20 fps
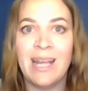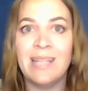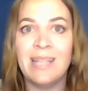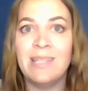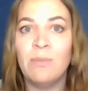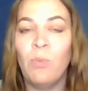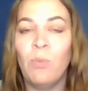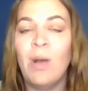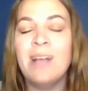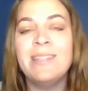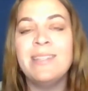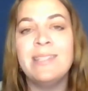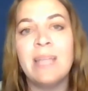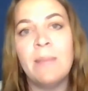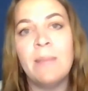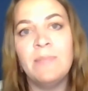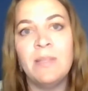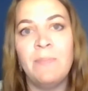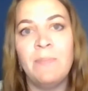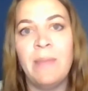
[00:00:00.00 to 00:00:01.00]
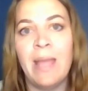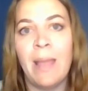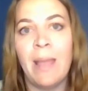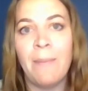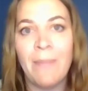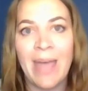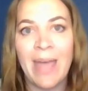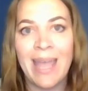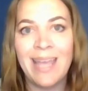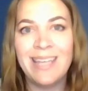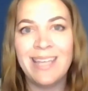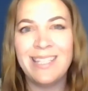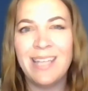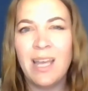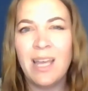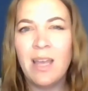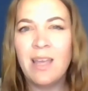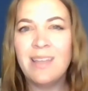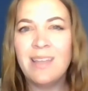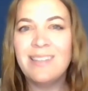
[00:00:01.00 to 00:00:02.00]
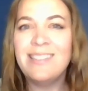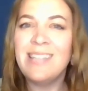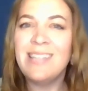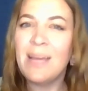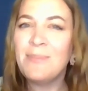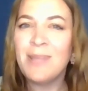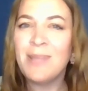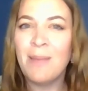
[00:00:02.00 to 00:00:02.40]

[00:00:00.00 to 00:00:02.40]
And while steps are being made, steps